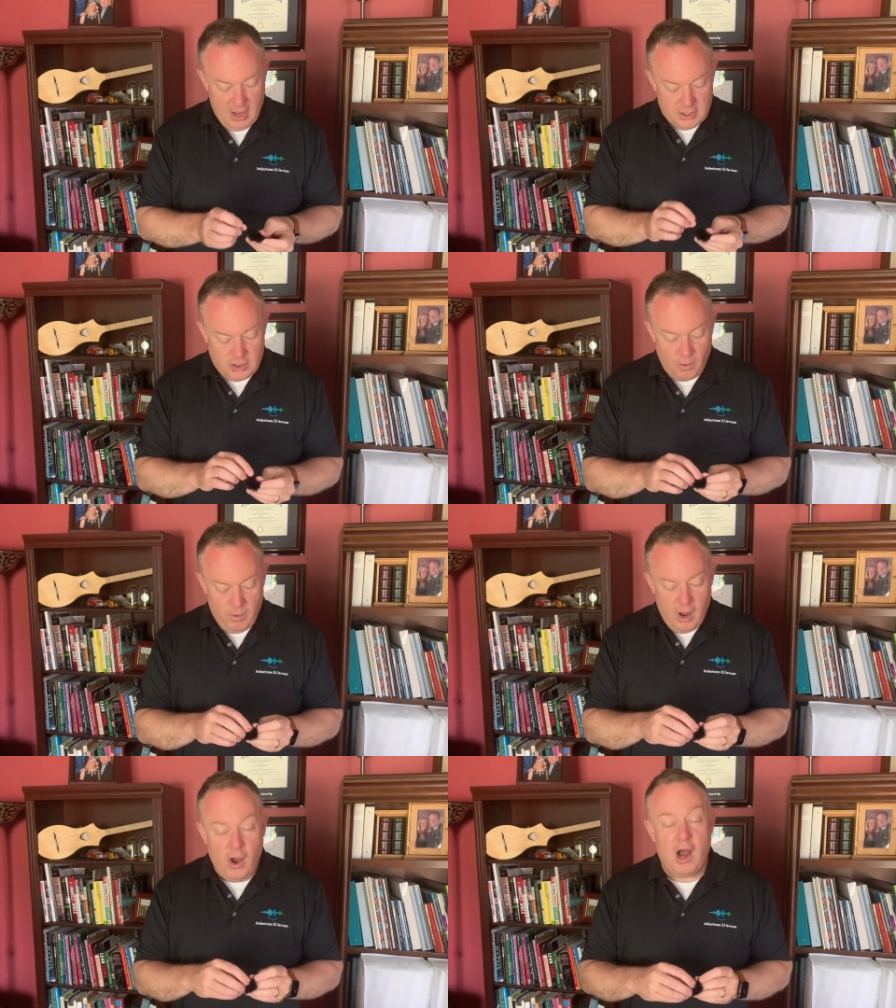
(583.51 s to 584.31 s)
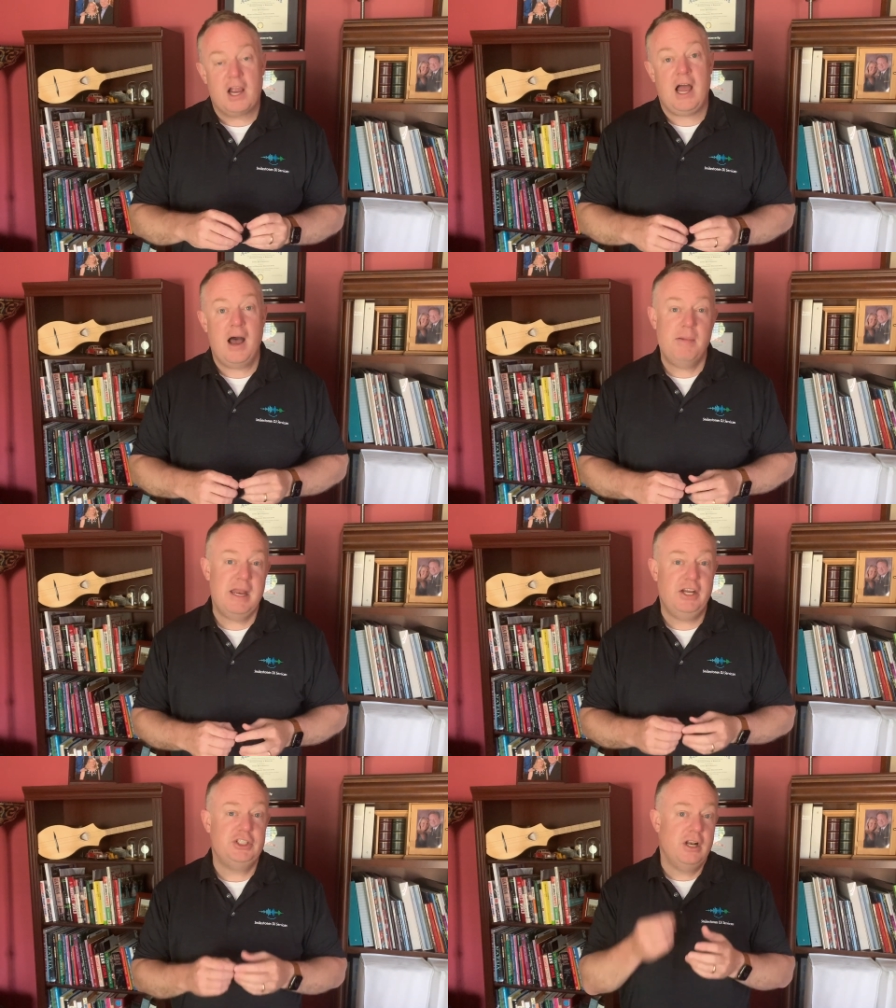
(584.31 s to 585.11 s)
So a
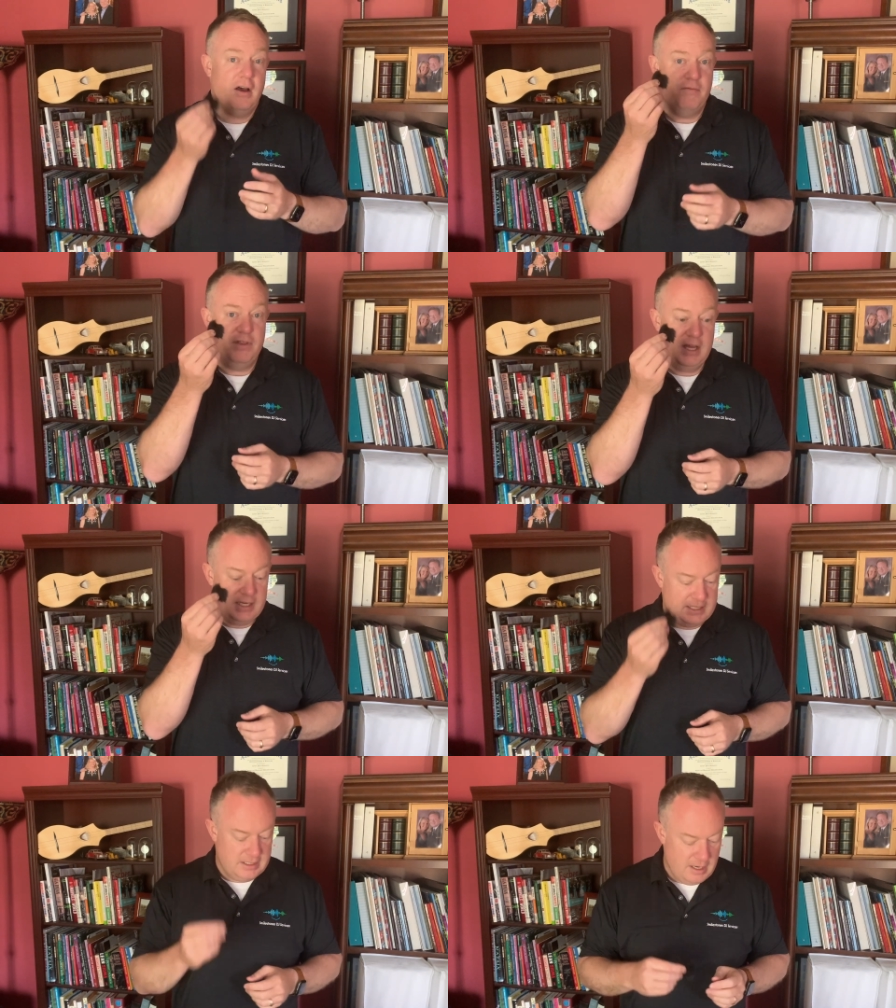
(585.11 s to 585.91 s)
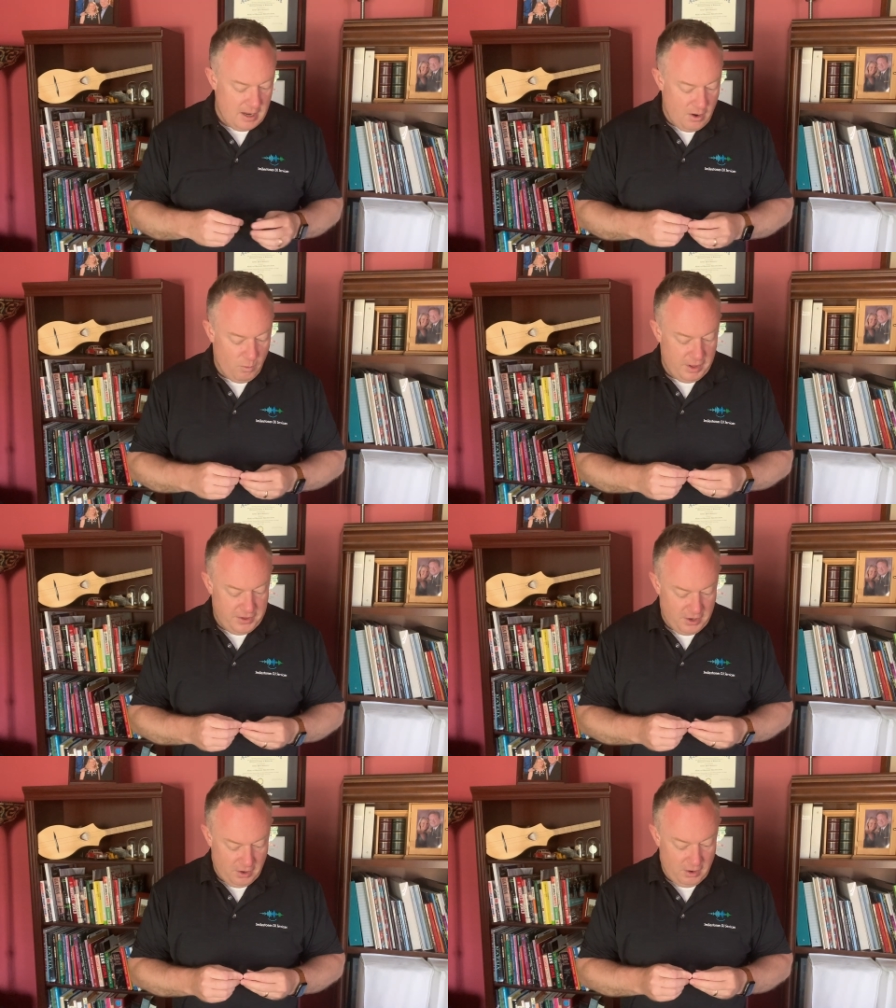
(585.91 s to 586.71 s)
combination of this
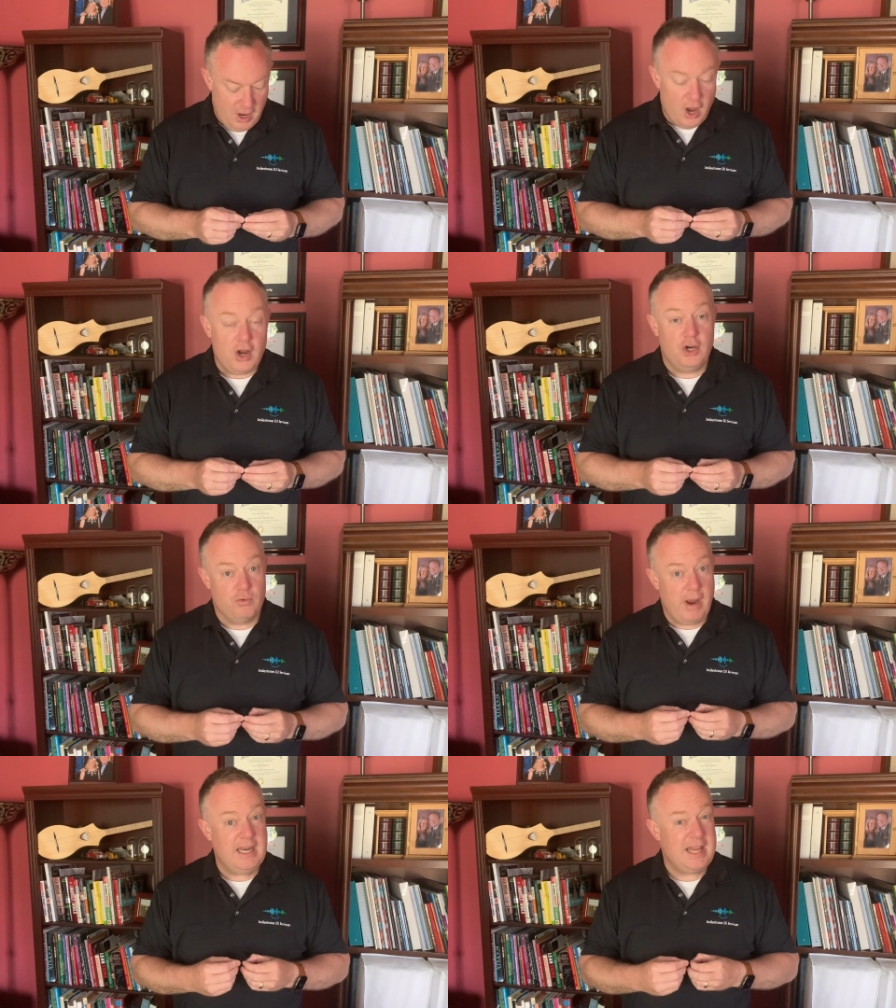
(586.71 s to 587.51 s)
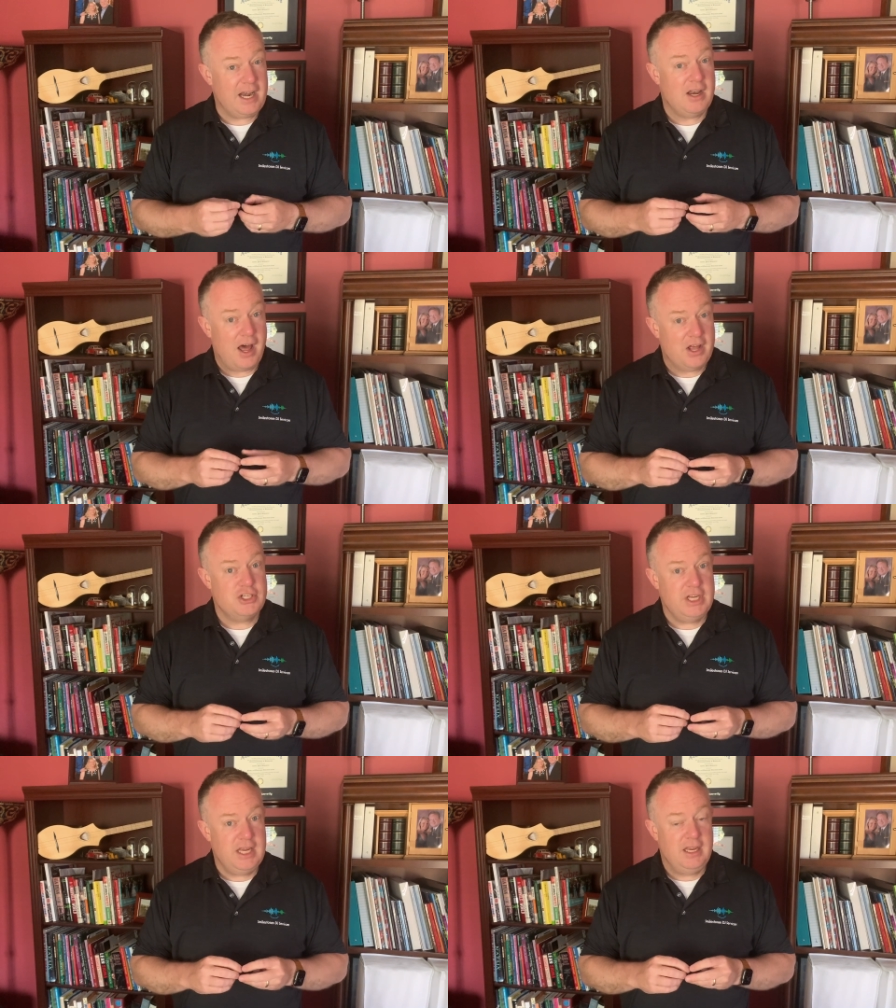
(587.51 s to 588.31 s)
with your great
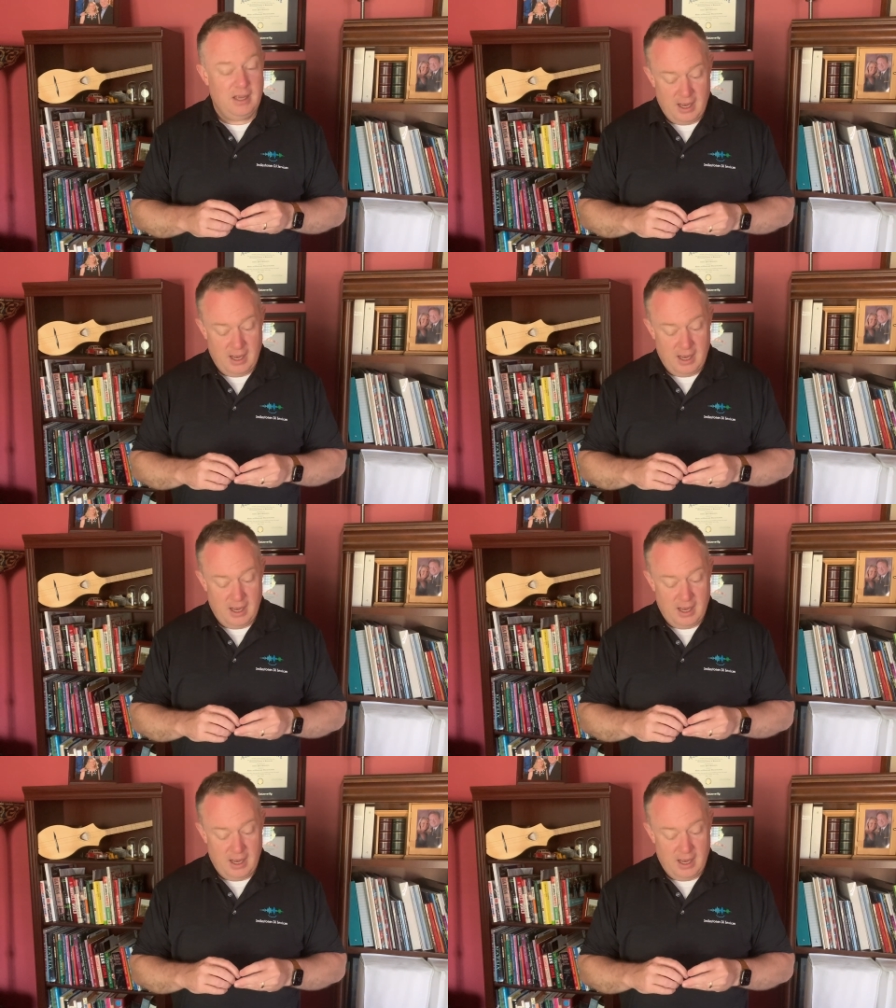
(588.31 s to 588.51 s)
technology,